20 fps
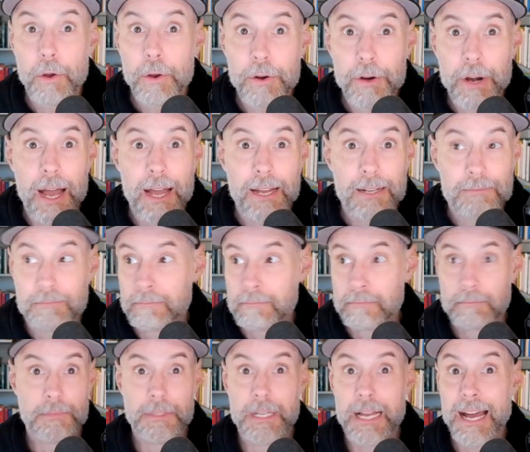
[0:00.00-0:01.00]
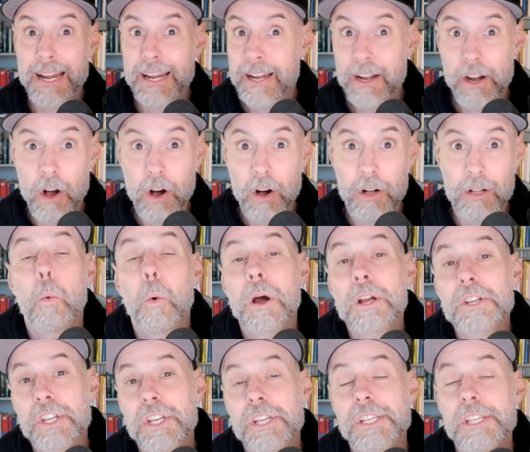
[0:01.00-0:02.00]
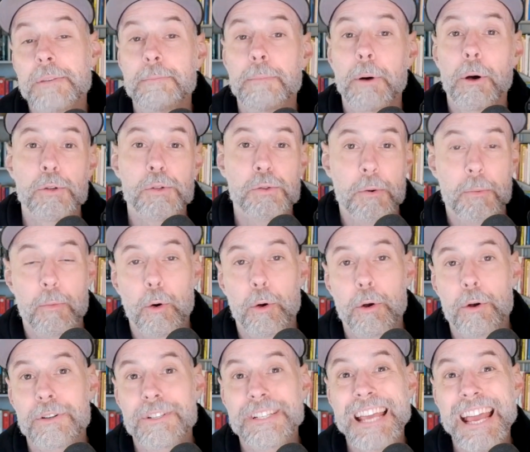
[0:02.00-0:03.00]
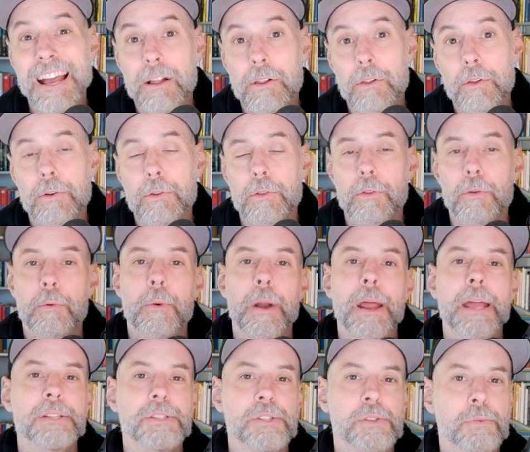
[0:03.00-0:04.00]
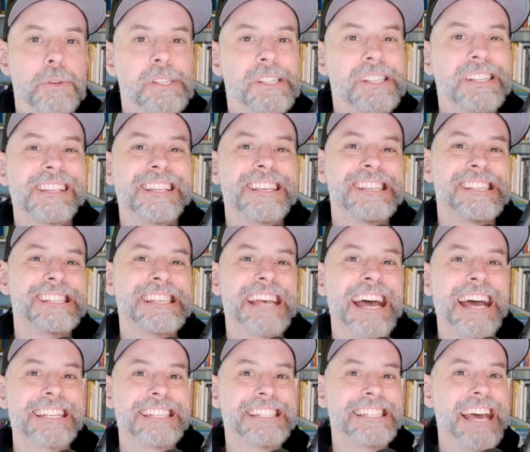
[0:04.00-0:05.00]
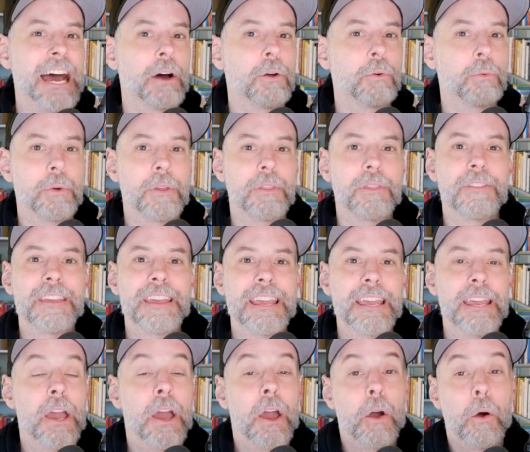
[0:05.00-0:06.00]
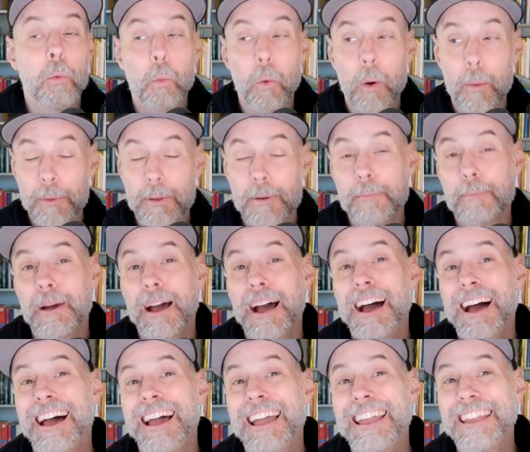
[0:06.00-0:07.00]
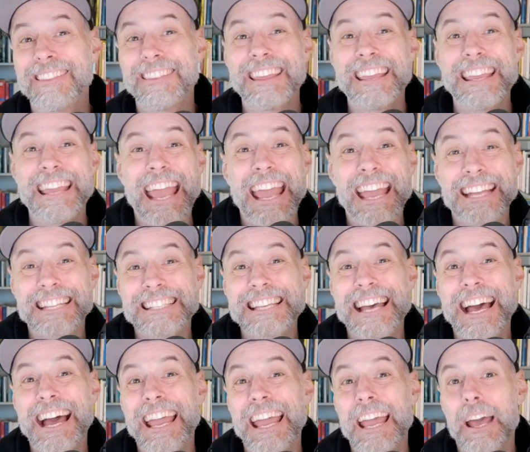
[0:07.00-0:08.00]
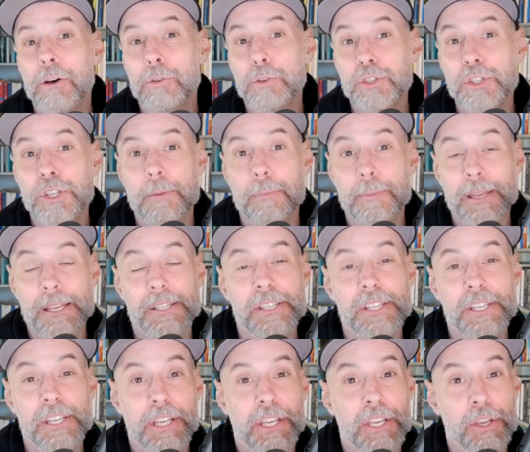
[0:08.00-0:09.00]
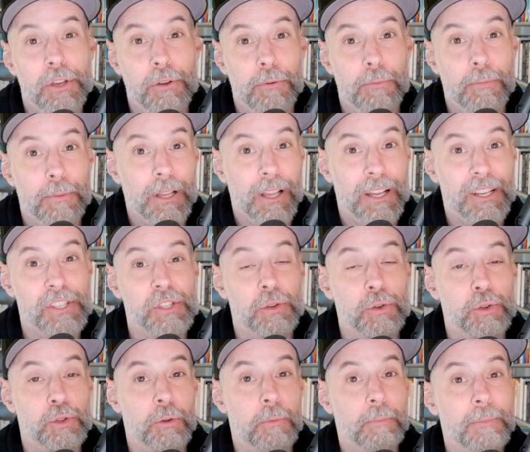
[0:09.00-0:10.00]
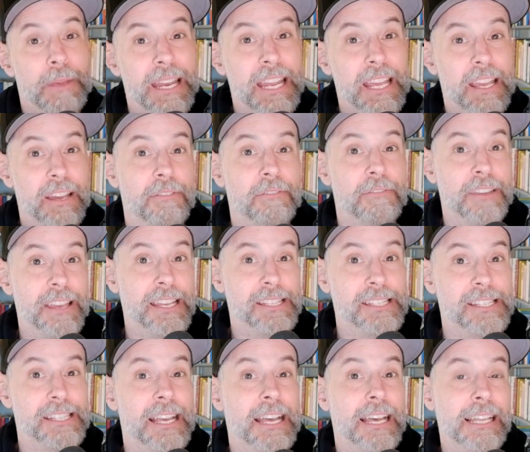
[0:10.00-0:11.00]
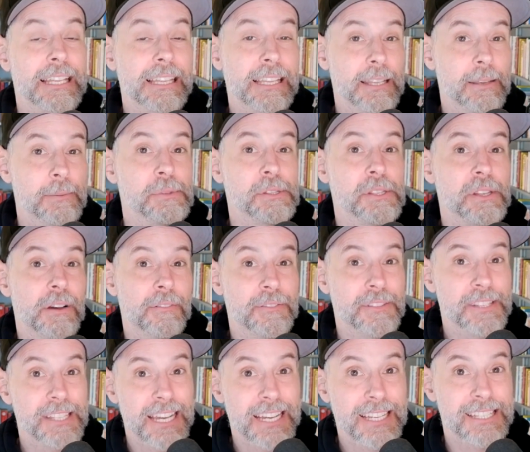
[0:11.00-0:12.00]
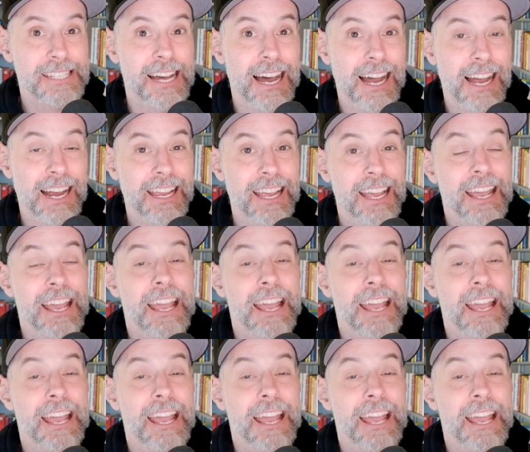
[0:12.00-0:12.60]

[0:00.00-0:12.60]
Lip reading: you're not. Not at all. Washington Post reporter Taylor Lorenz recently sat down with the woman behind the anti-LGBTQ plus social media feeds, Libs of TikTok,